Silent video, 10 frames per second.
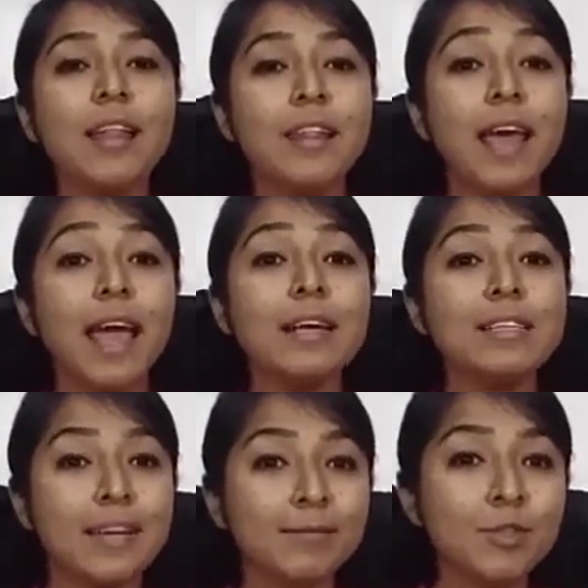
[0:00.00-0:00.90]
The
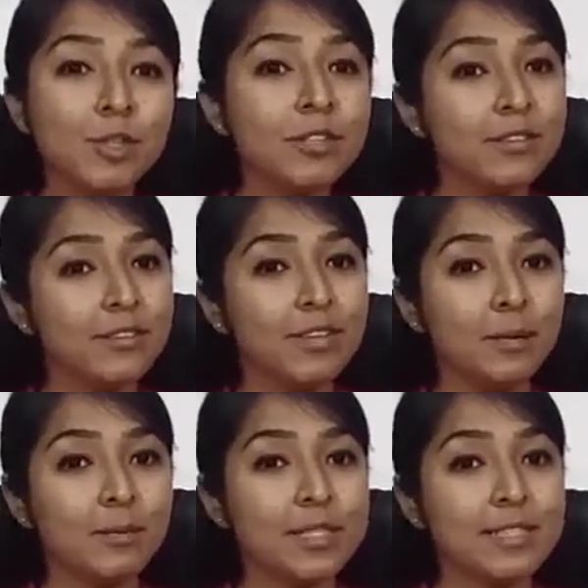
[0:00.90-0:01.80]
exemption
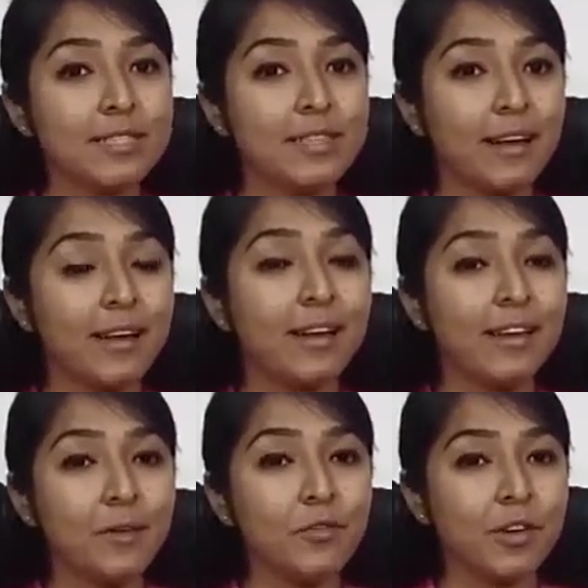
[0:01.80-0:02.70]
limits that are
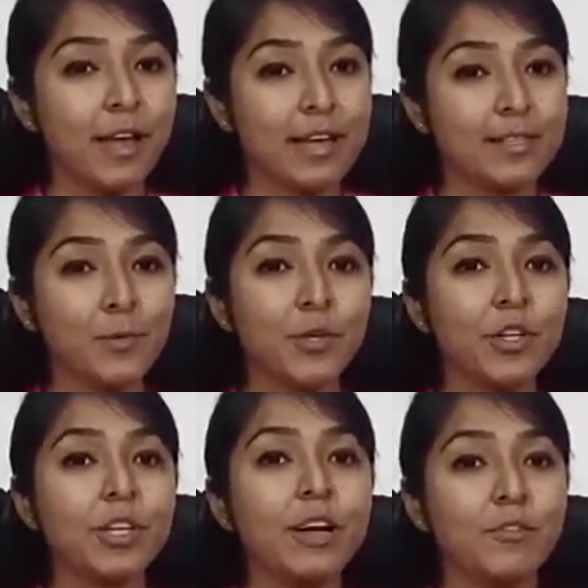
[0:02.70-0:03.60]
given as per
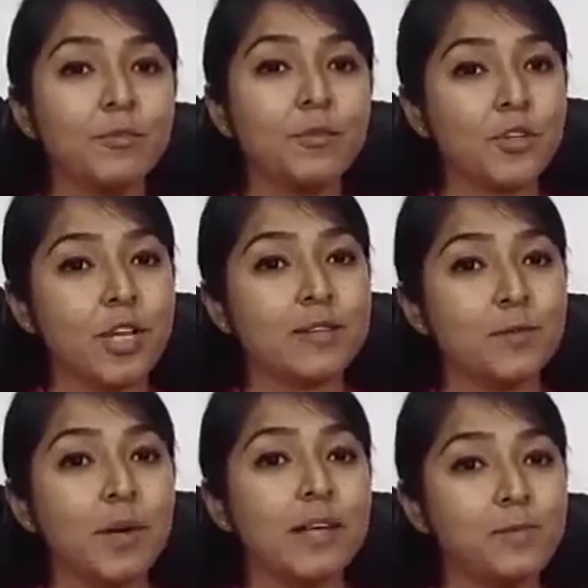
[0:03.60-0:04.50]
the government or as